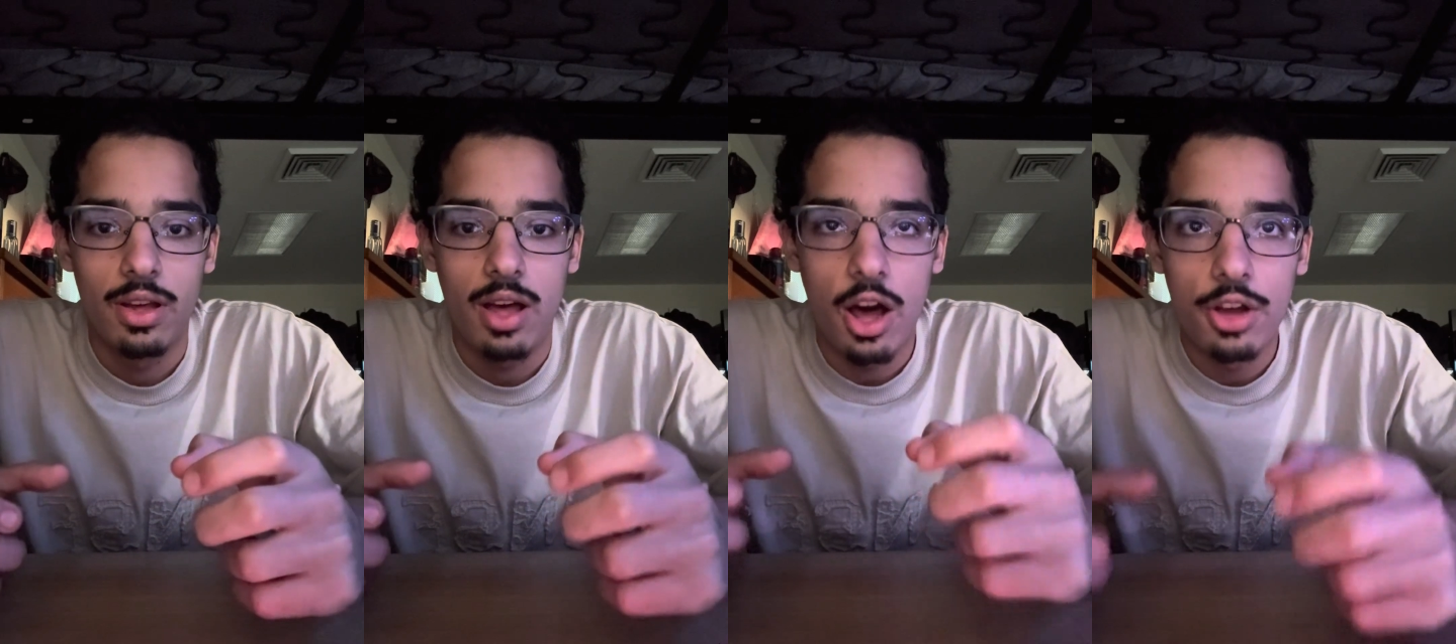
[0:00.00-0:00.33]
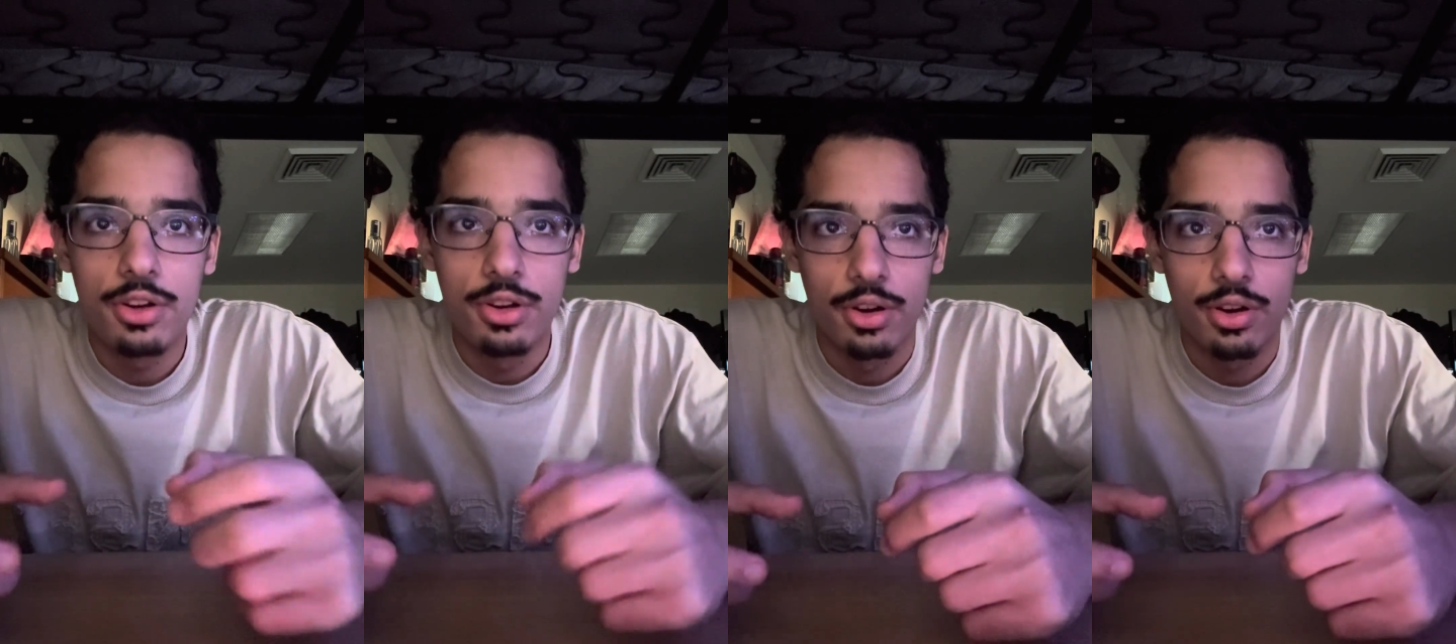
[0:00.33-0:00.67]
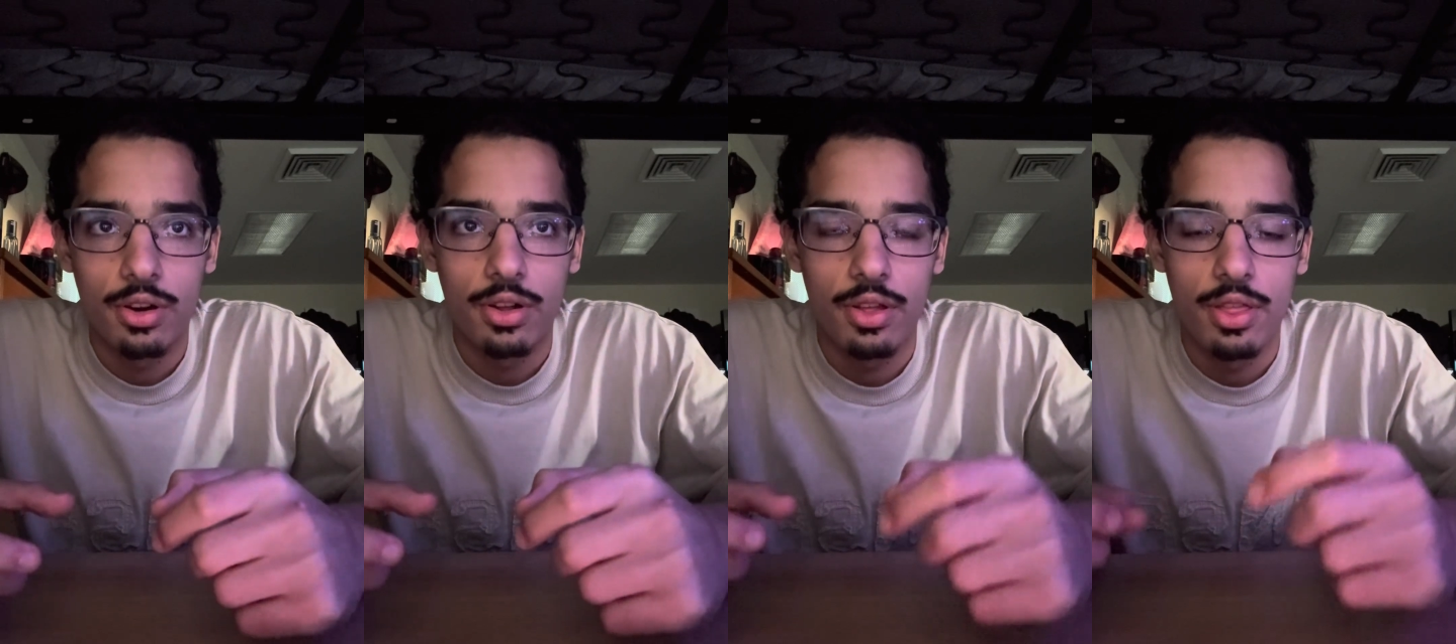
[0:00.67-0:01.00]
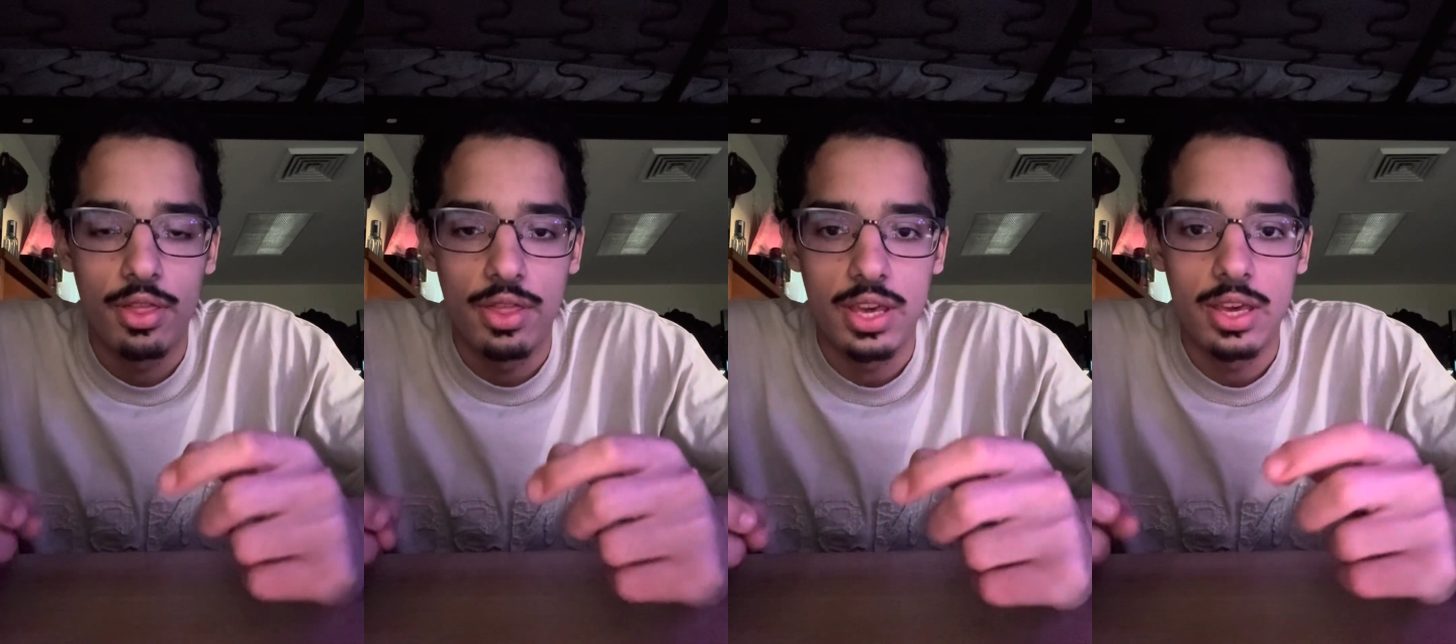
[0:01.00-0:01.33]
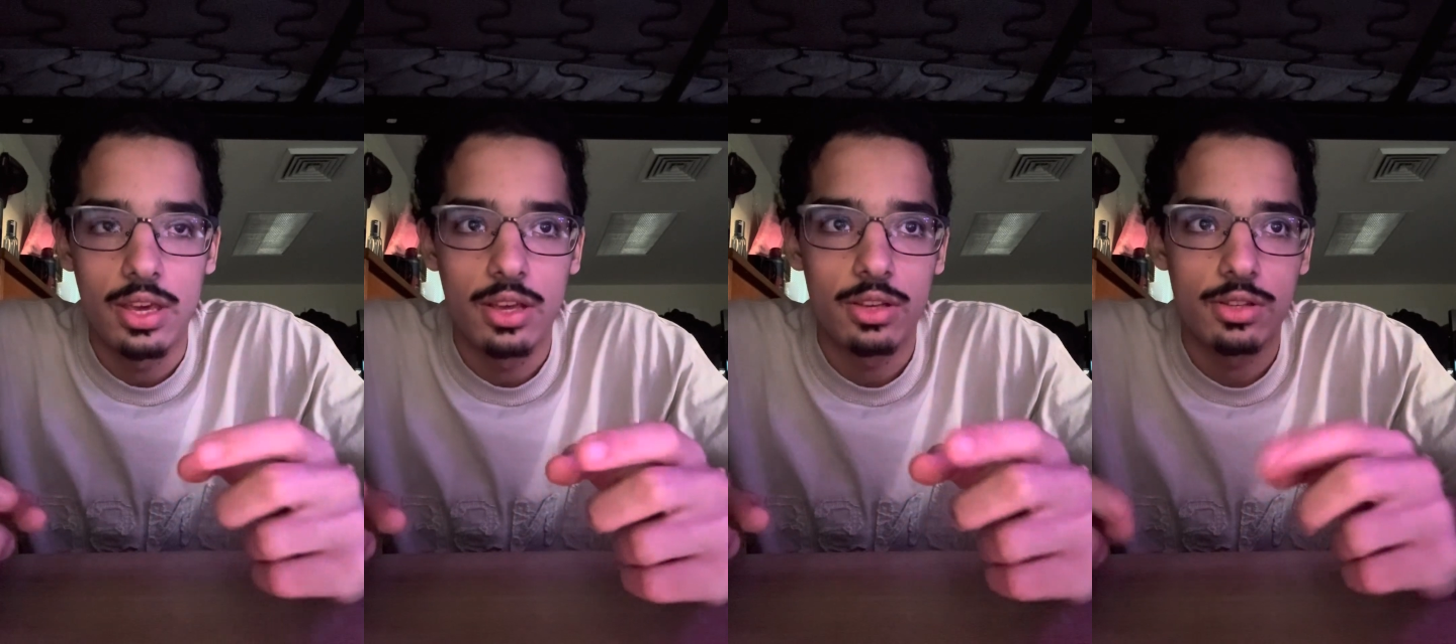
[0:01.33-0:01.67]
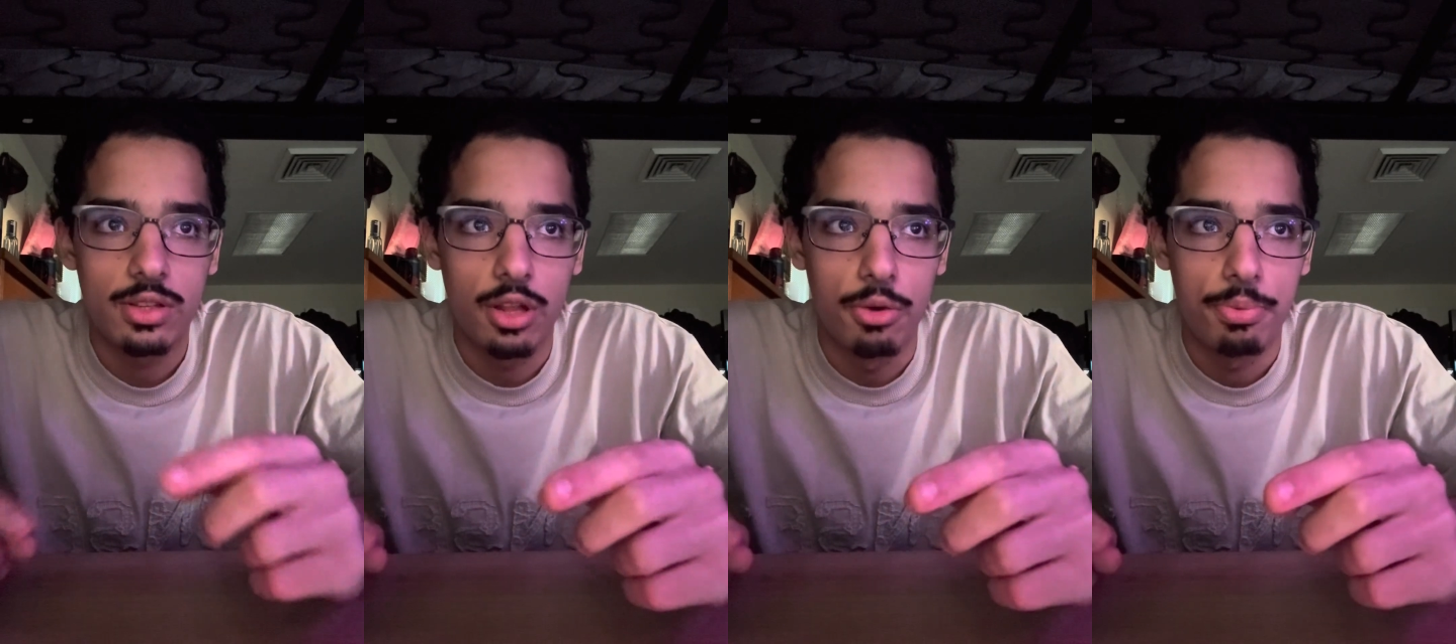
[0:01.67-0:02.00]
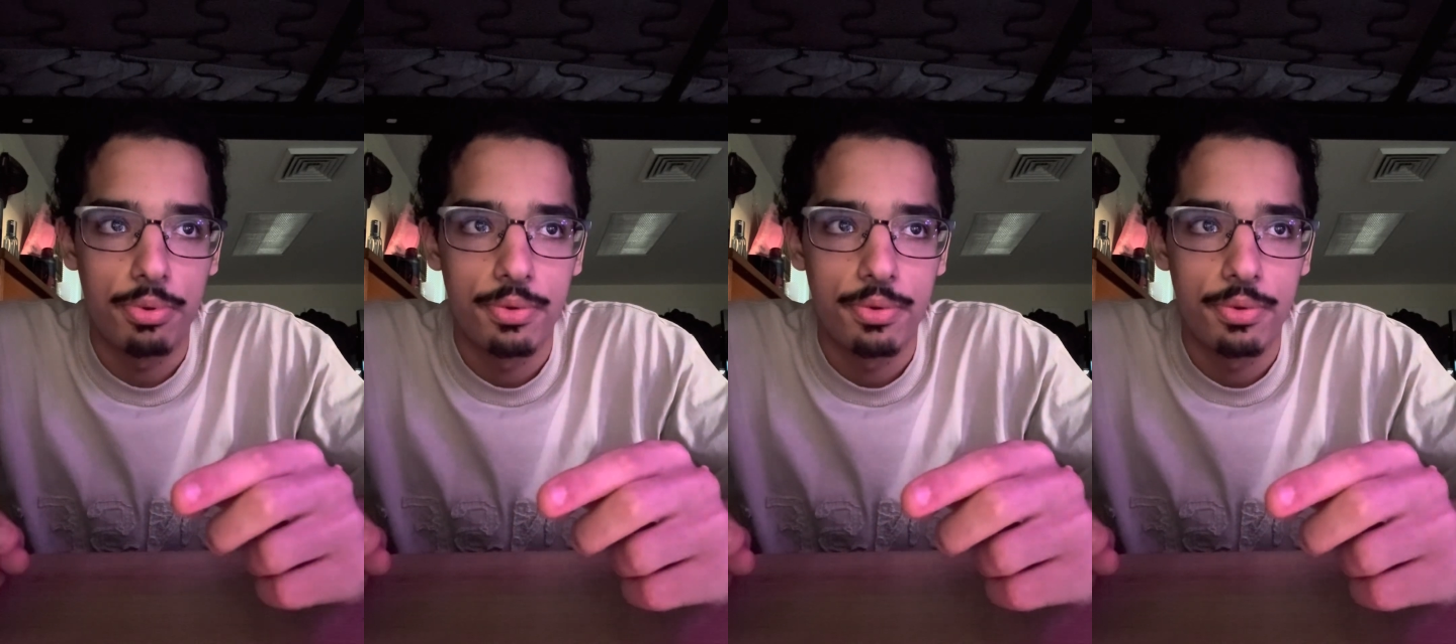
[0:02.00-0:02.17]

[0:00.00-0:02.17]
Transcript: under the slope.